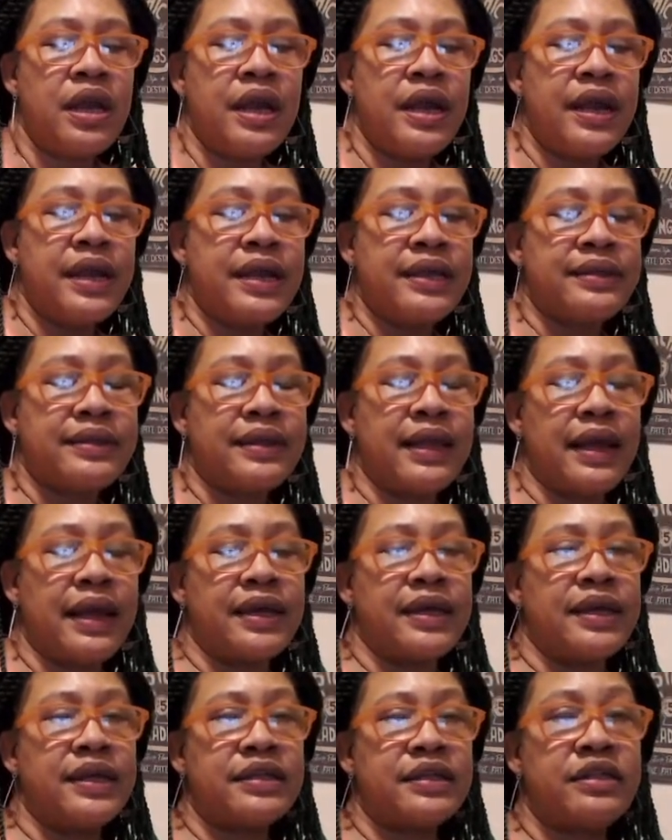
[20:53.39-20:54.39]
It's like
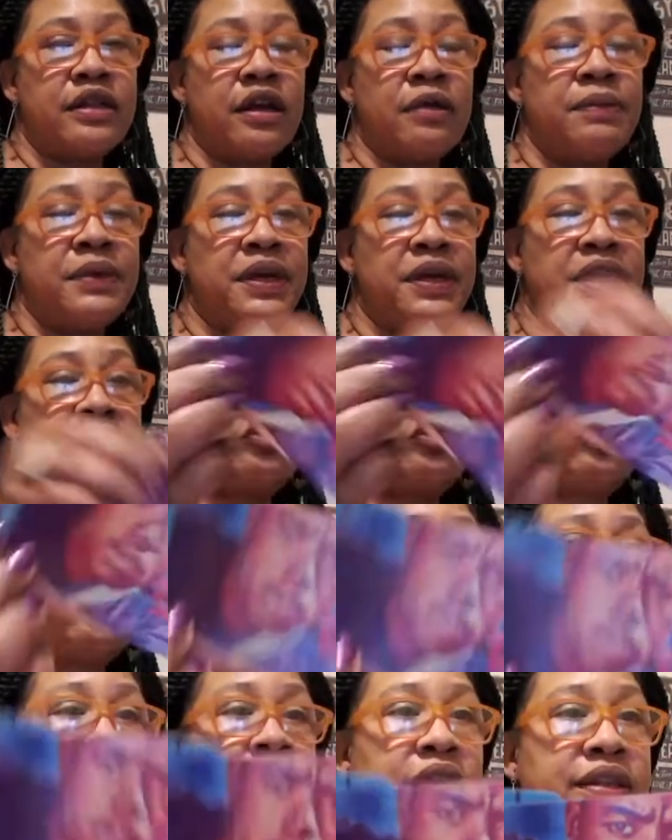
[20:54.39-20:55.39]
it's some
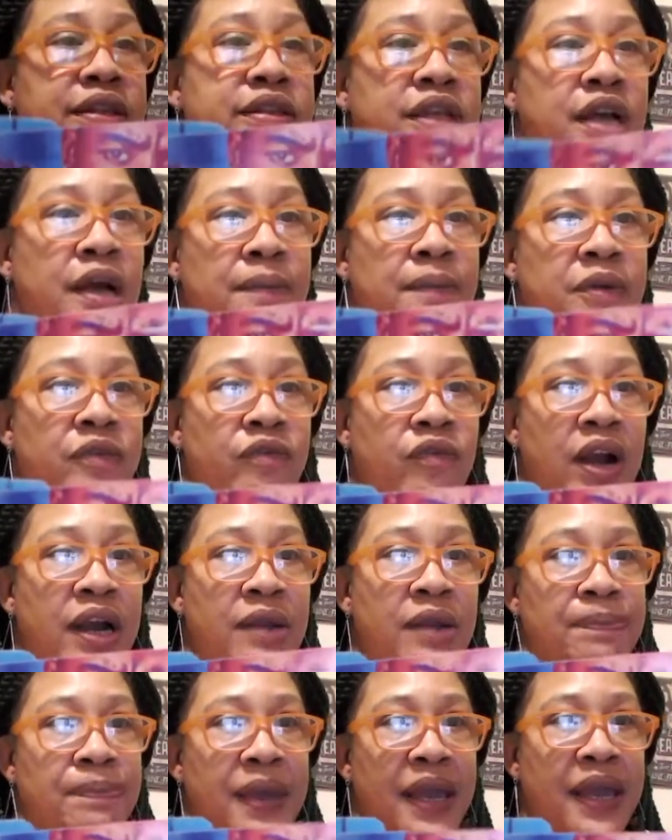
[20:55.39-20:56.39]
issue that's coming right
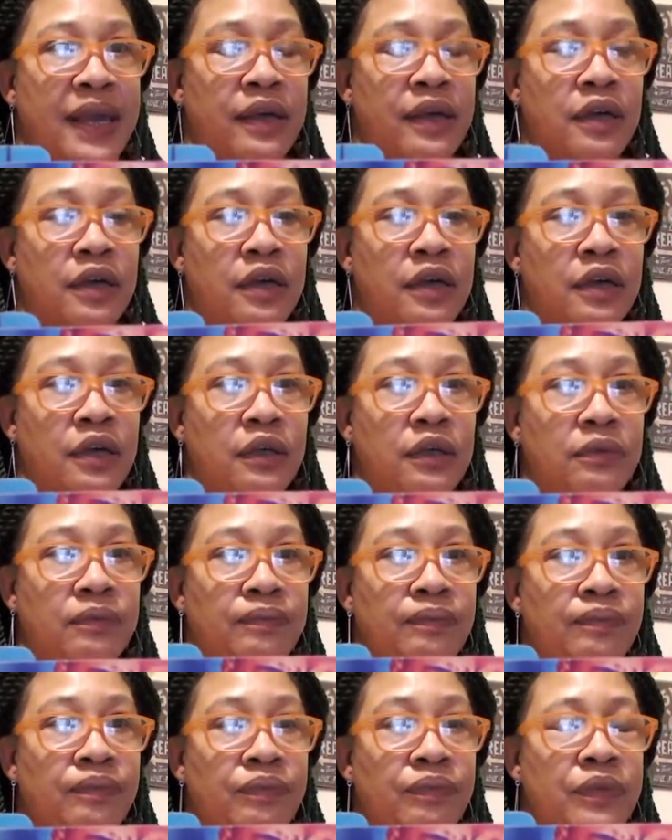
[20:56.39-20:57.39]
back up
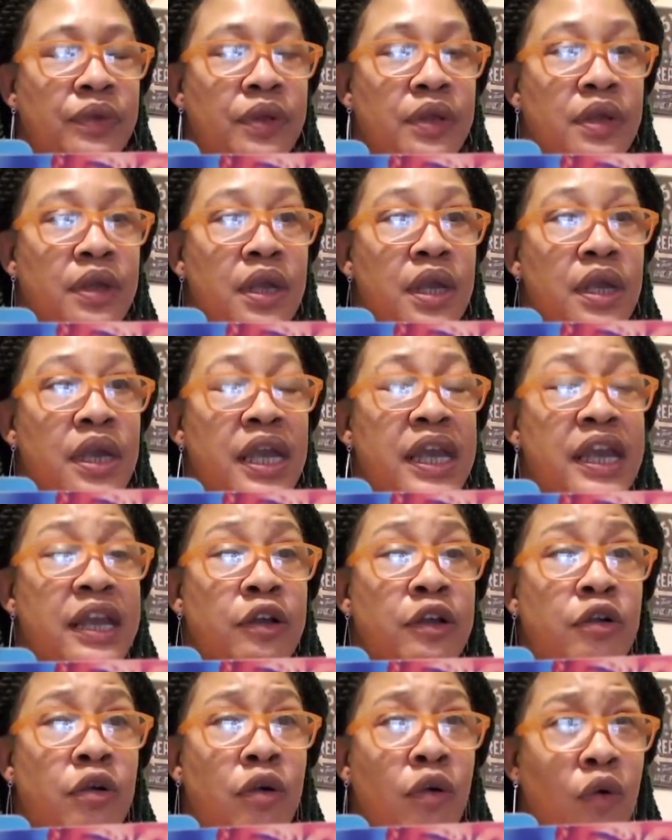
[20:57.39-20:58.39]
in
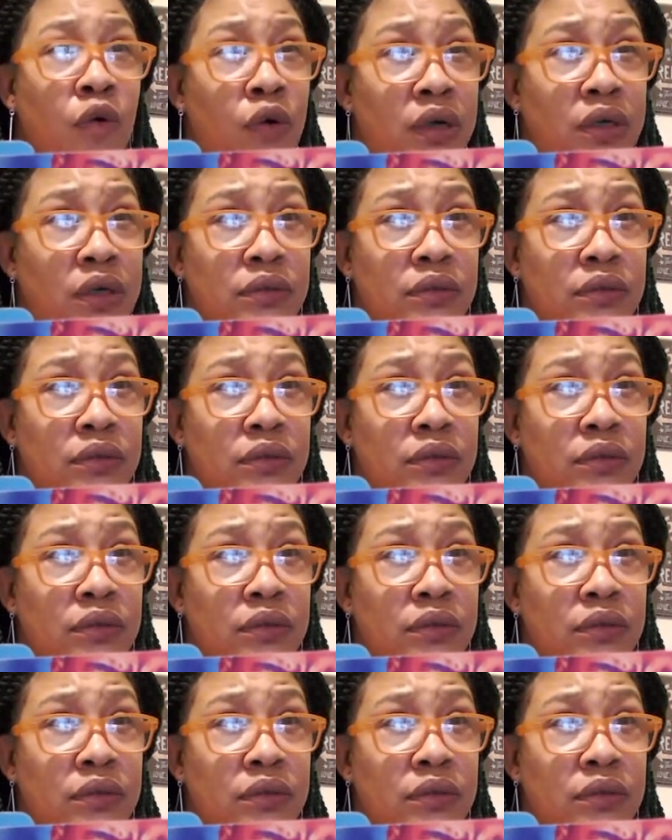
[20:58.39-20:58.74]
court.